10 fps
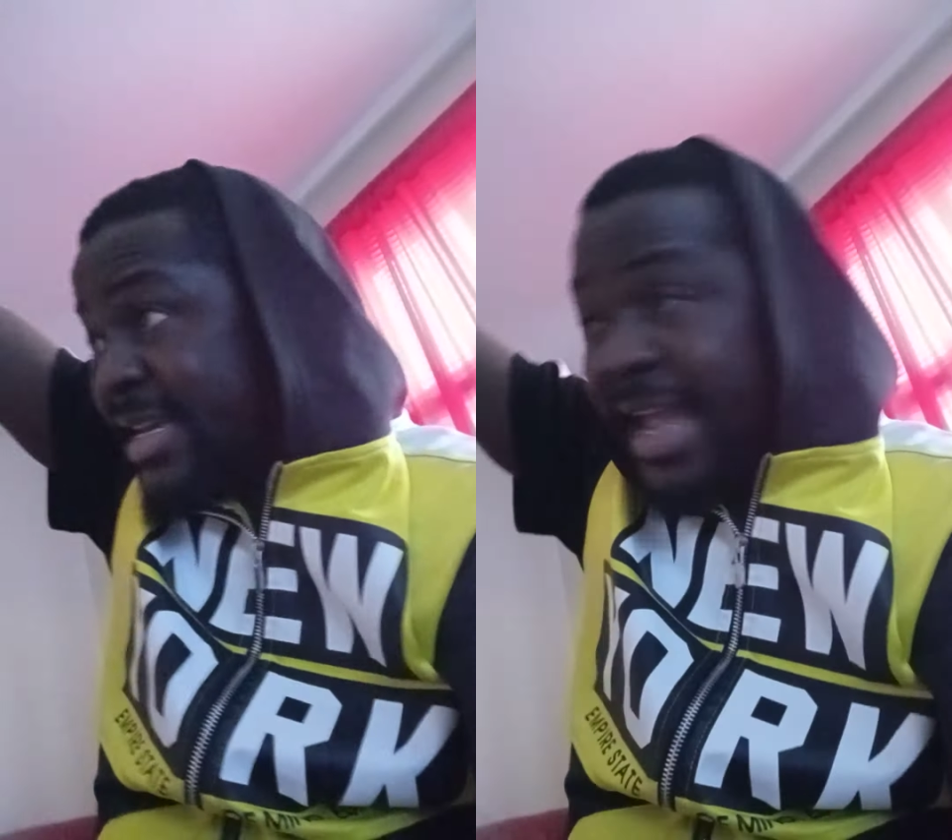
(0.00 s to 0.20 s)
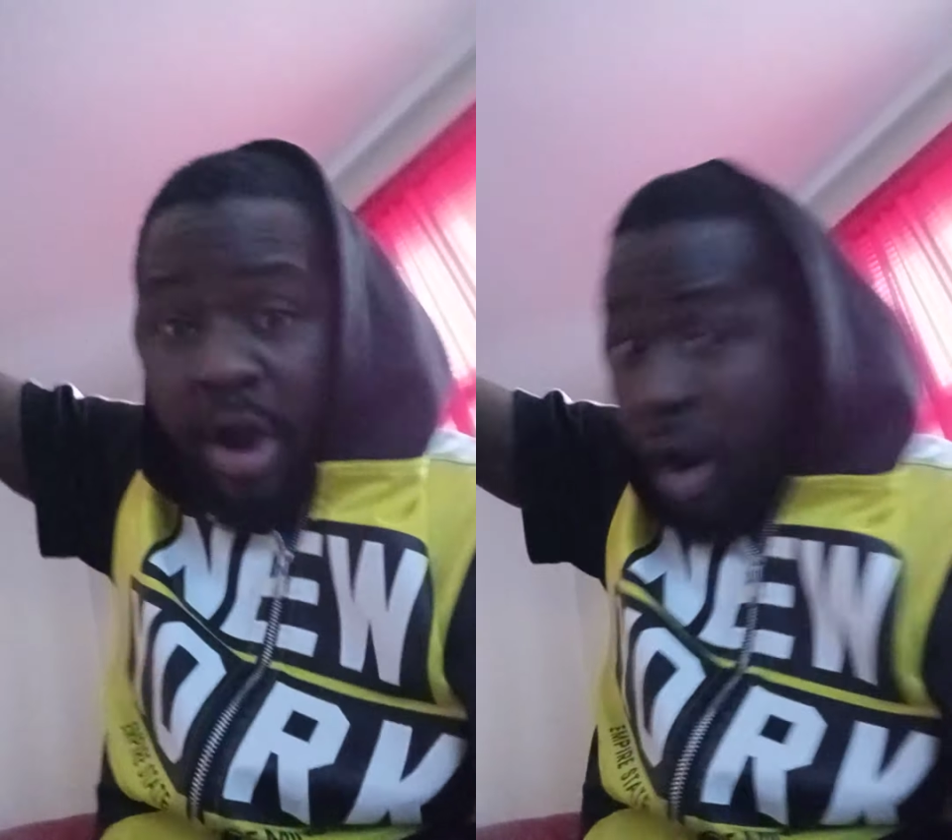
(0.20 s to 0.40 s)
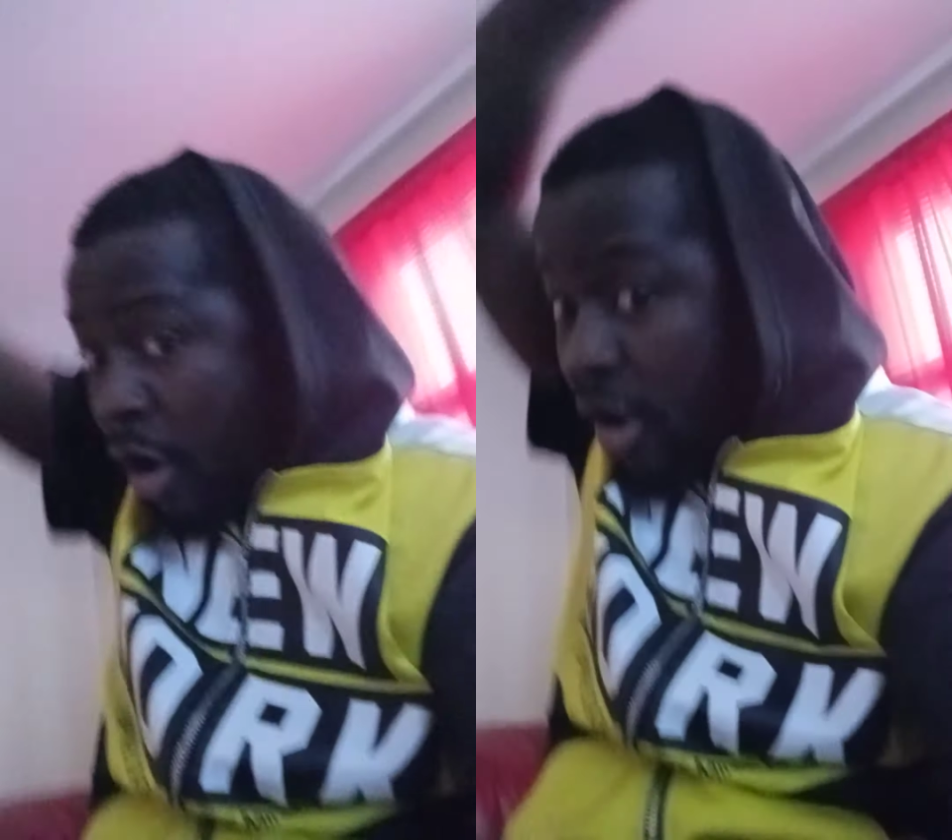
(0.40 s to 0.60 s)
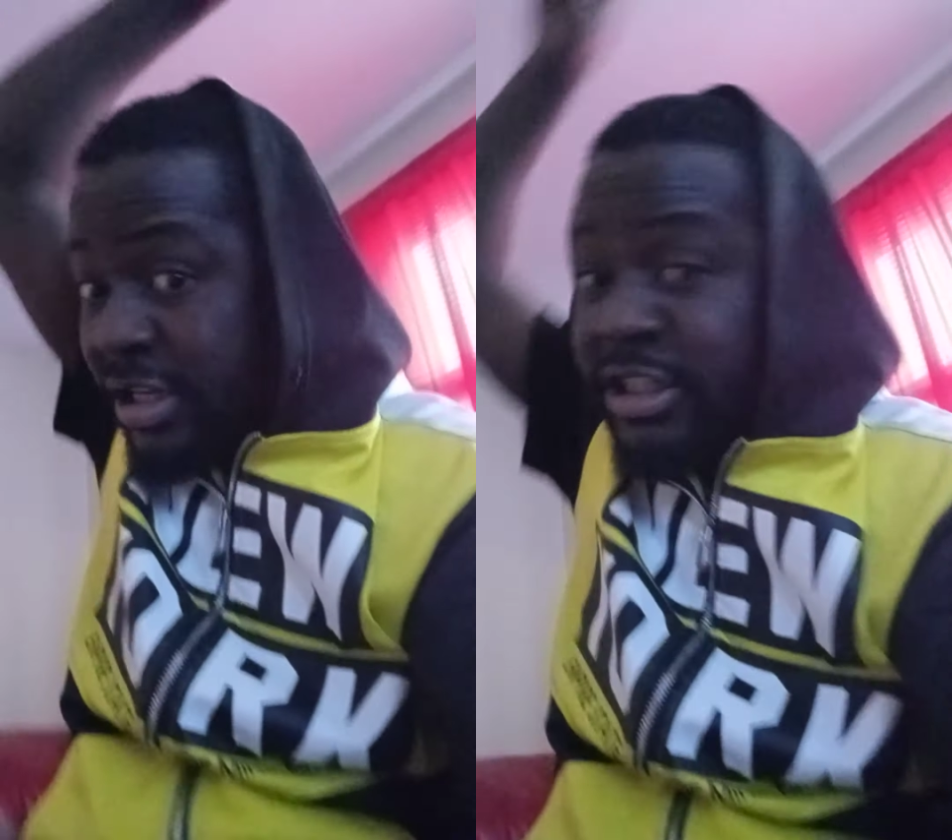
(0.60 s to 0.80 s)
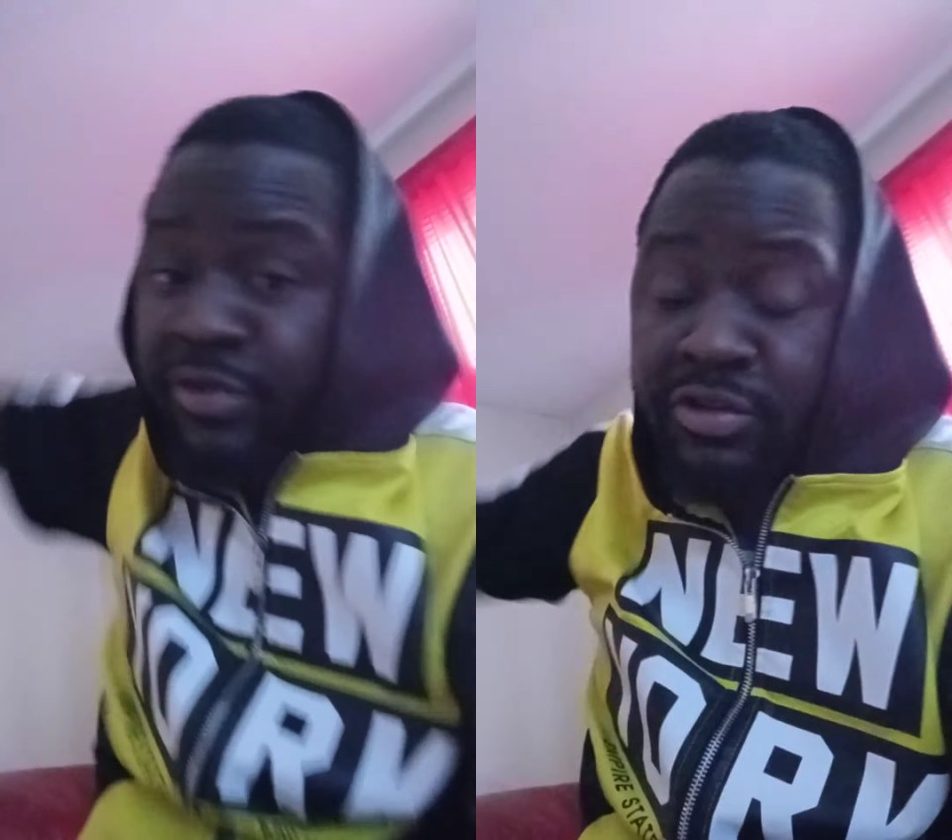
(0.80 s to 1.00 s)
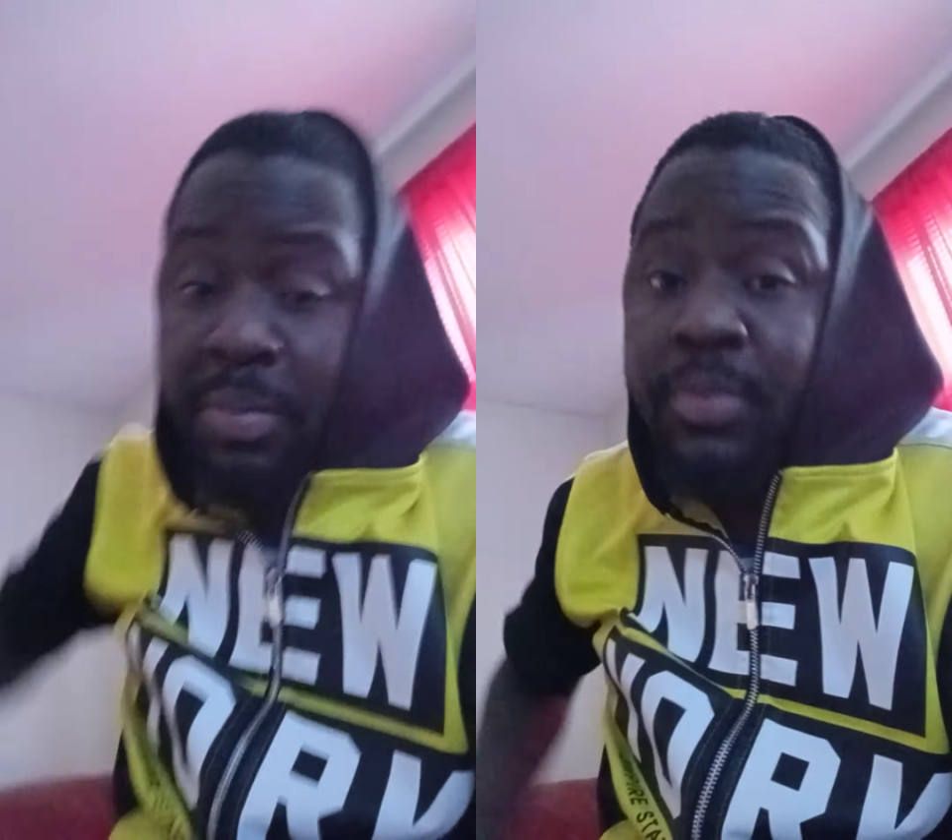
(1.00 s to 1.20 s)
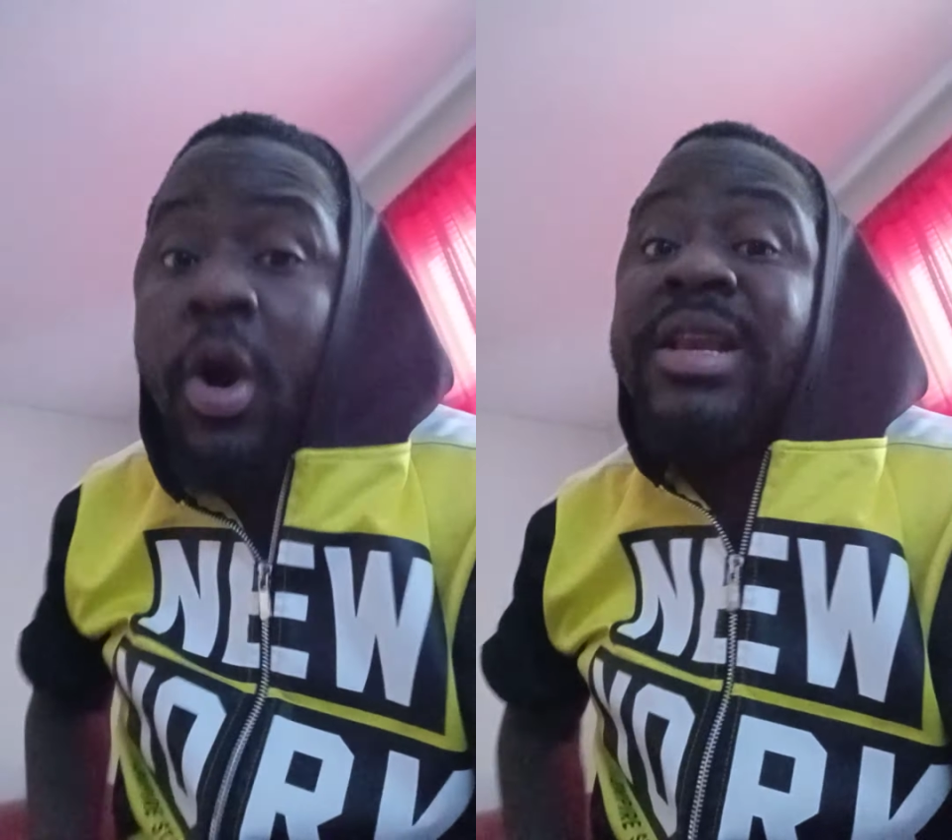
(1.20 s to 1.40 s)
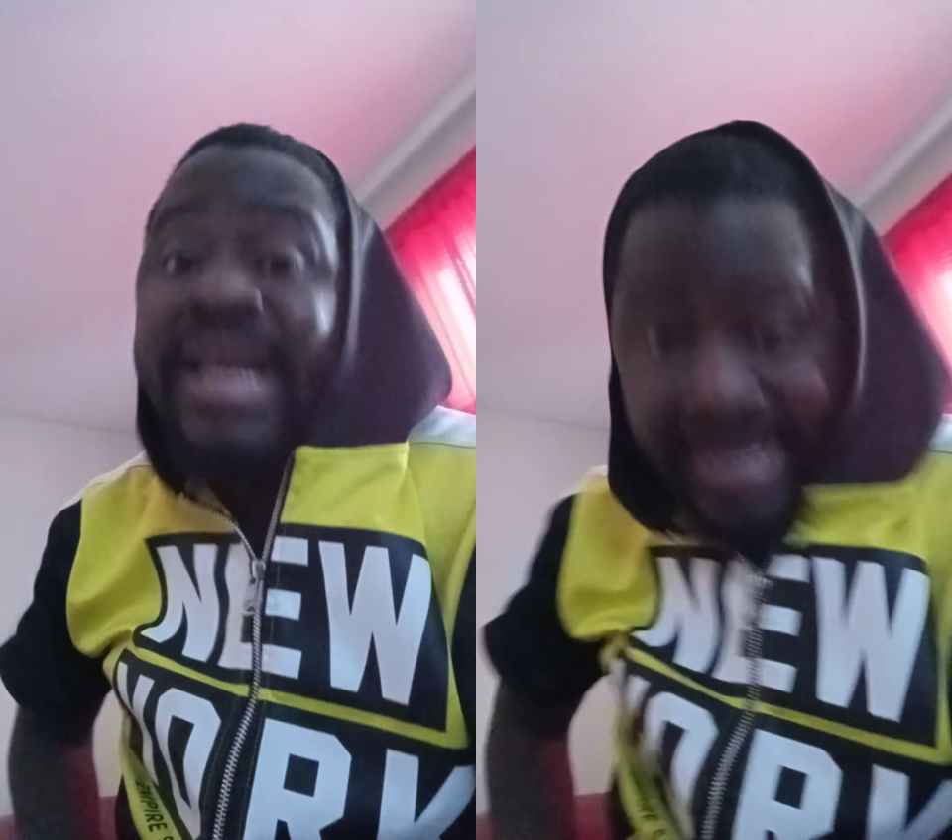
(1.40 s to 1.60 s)
than all these 50
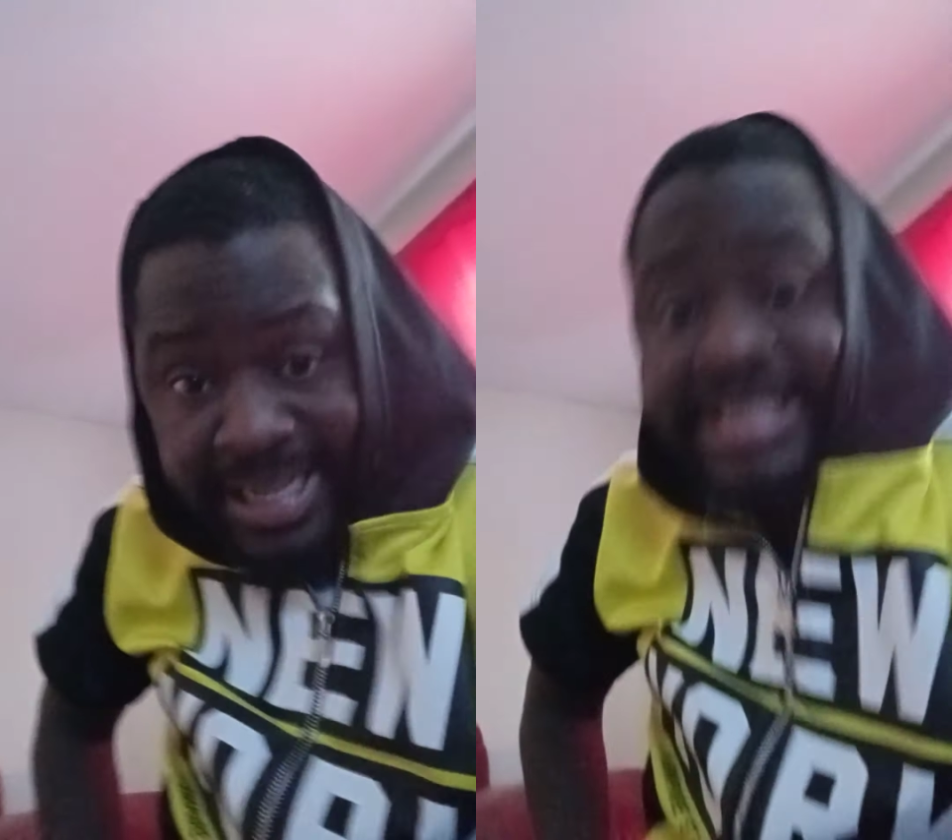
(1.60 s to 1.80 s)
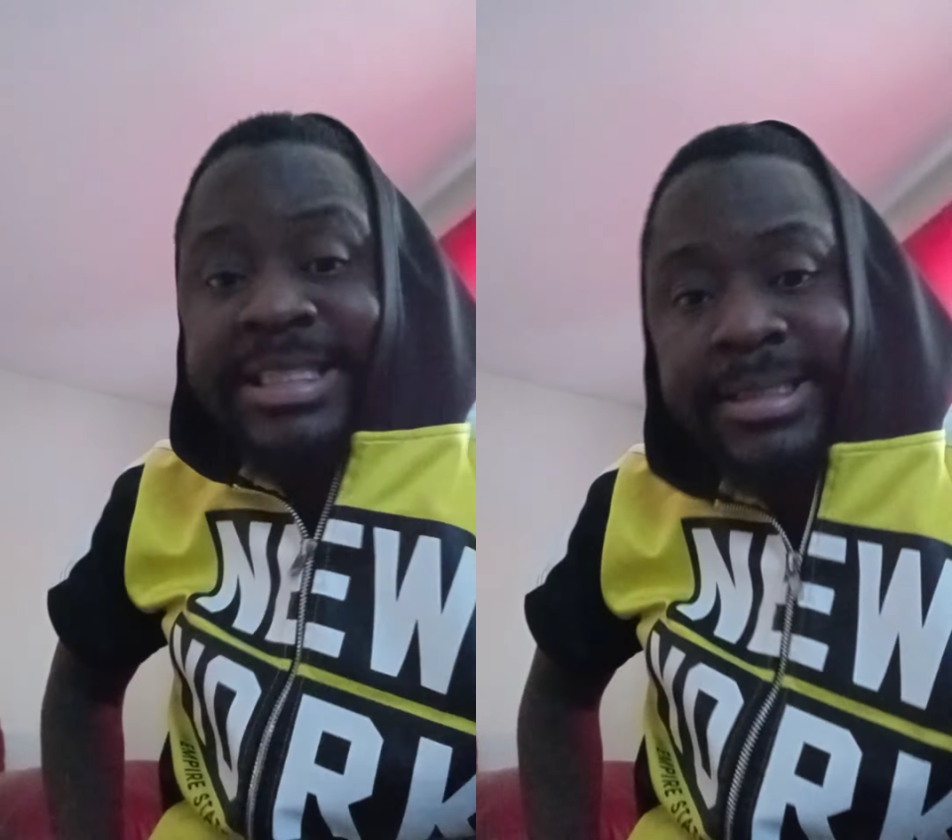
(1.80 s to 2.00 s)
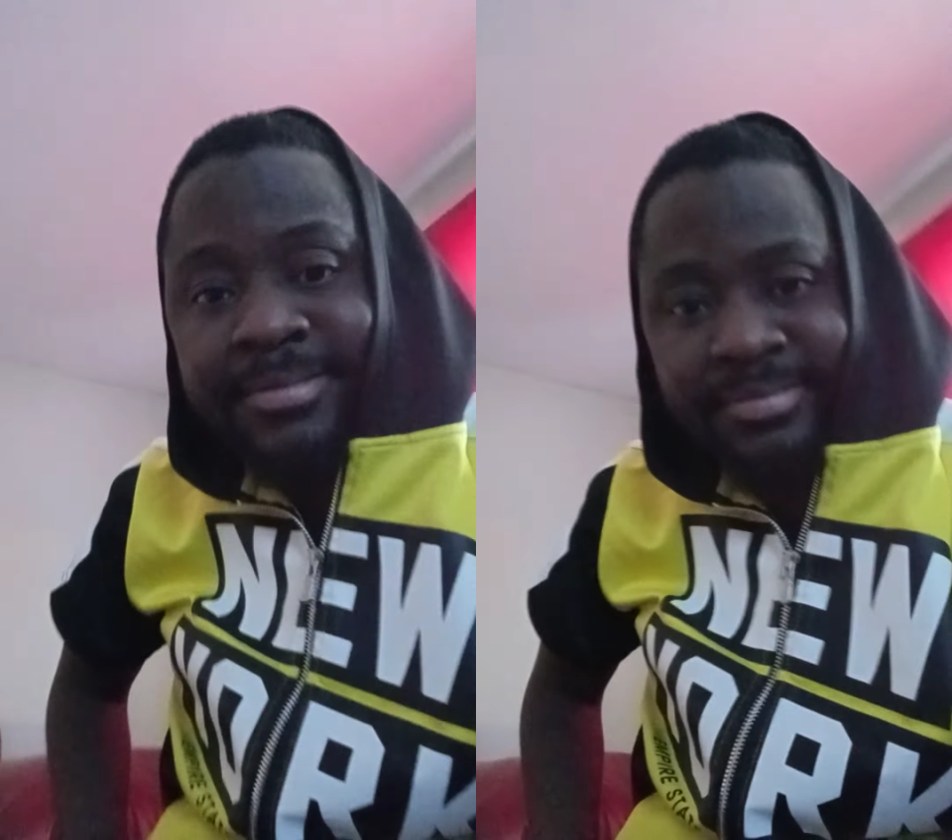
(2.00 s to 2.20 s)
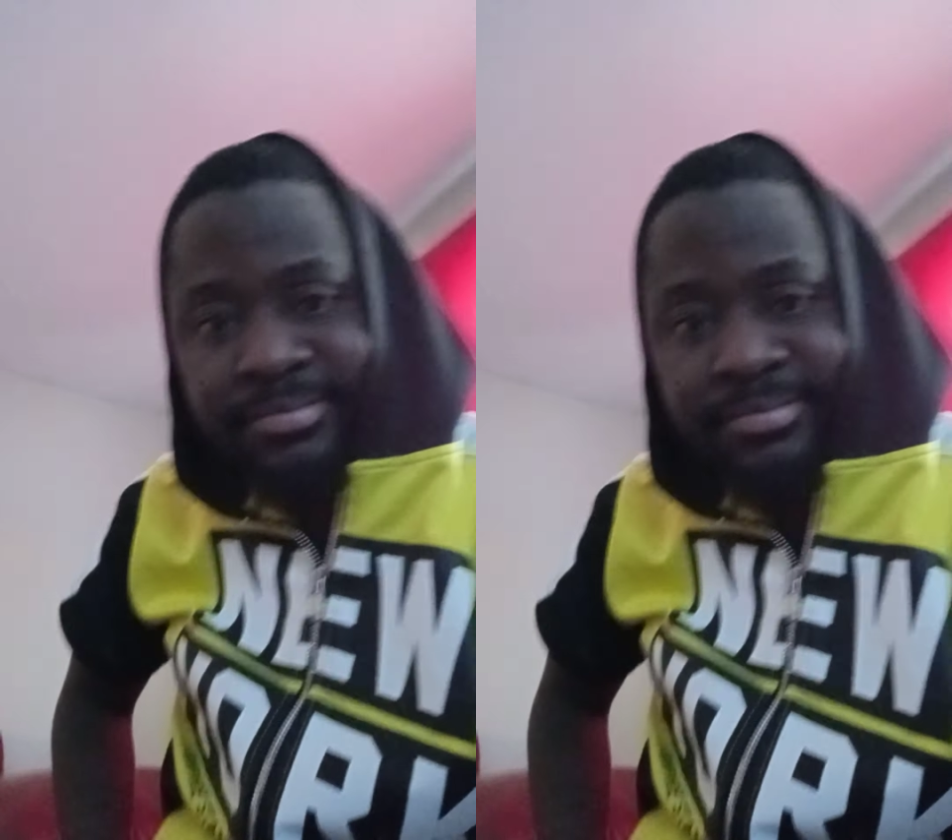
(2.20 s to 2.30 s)
people on the list